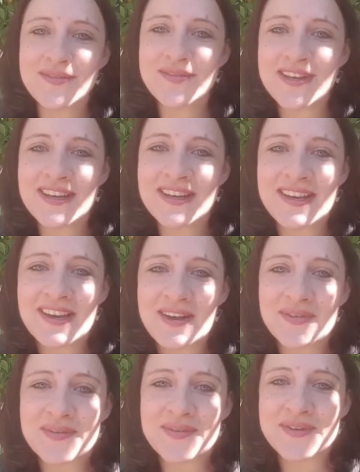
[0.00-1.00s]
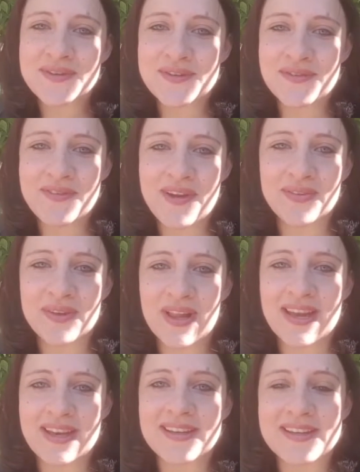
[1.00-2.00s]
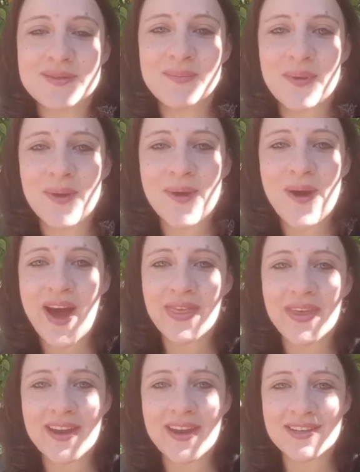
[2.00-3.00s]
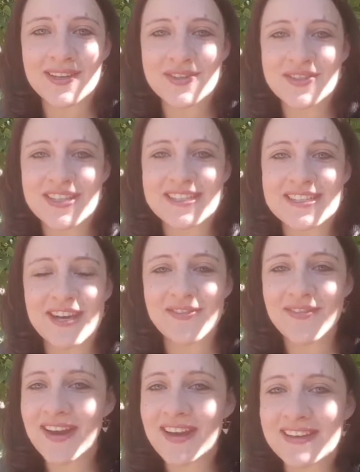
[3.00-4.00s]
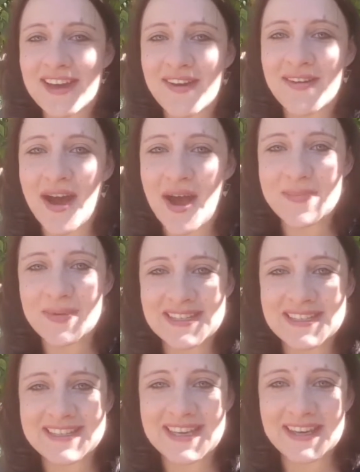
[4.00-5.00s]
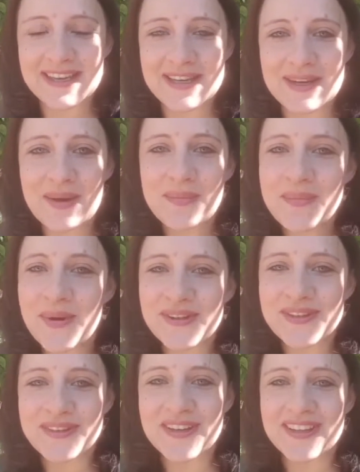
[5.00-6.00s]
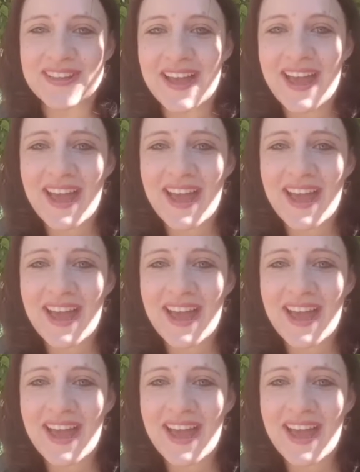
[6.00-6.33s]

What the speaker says: really love to travel and explore other countries, and right now I'm in sunny Portugal.